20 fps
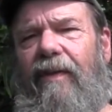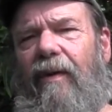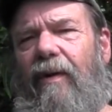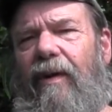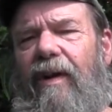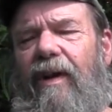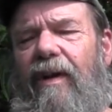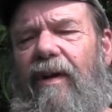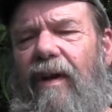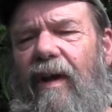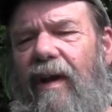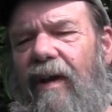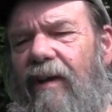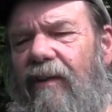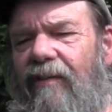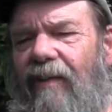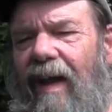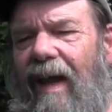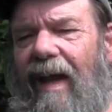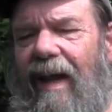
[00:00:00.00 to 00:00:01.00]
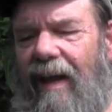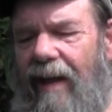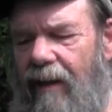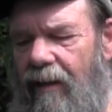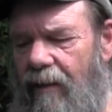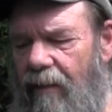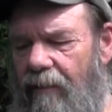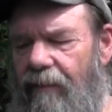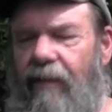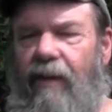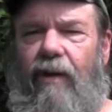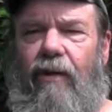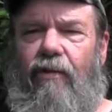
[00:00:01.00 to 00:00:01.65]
30 days ahead of the